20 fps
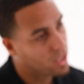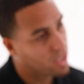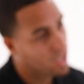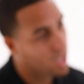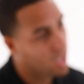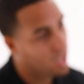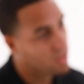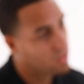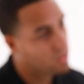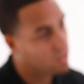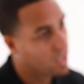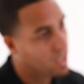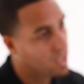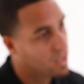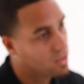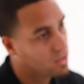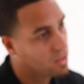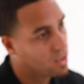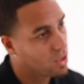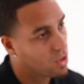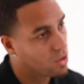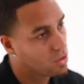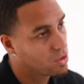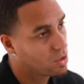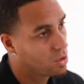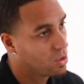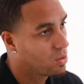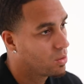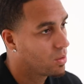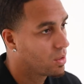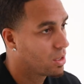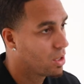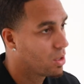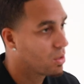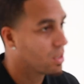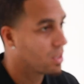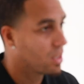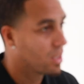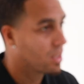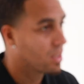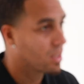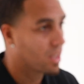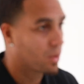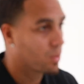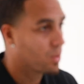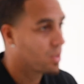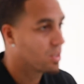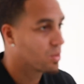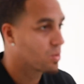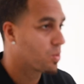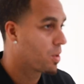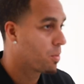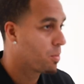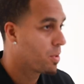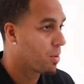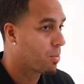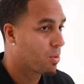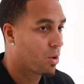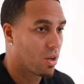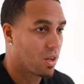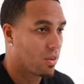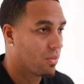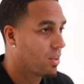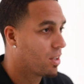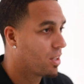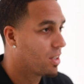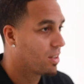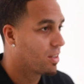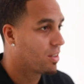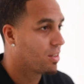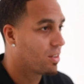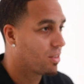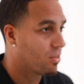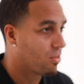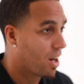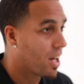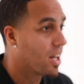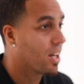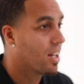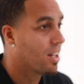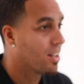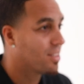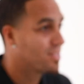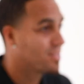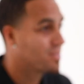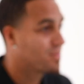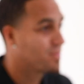in the United States and also locally. Like we just want to be a part of it right now.